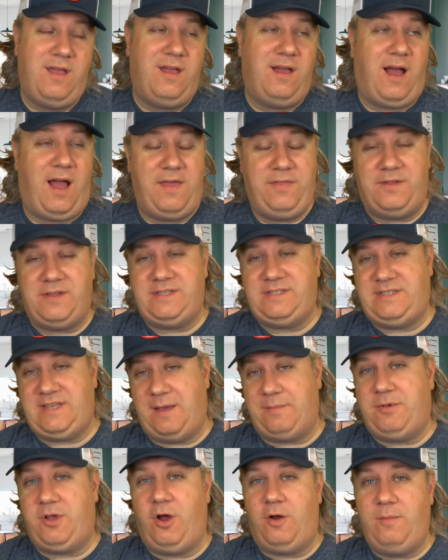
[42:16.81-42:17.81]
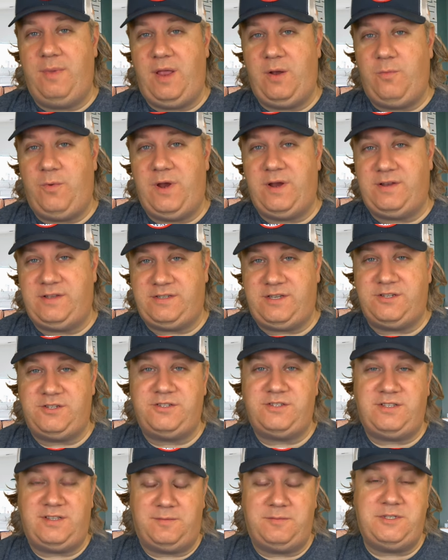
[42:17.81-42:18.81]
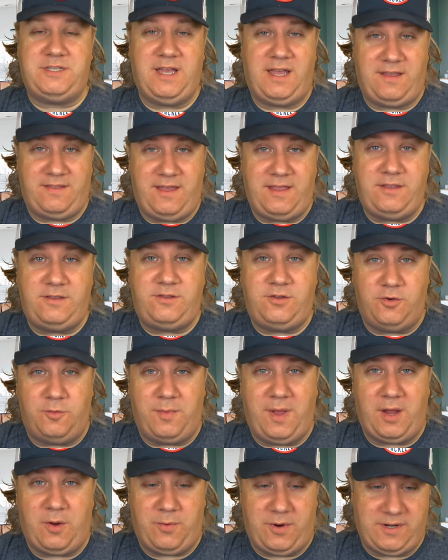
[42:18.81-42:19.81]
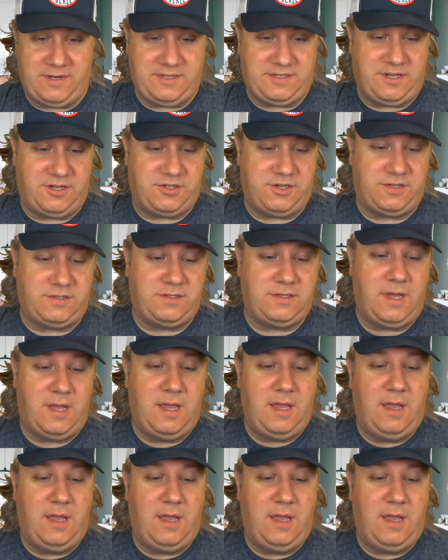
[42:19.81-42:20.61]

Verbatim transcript: I thought Zebco made weird decisions. And let me tell you, they do make weird decisions.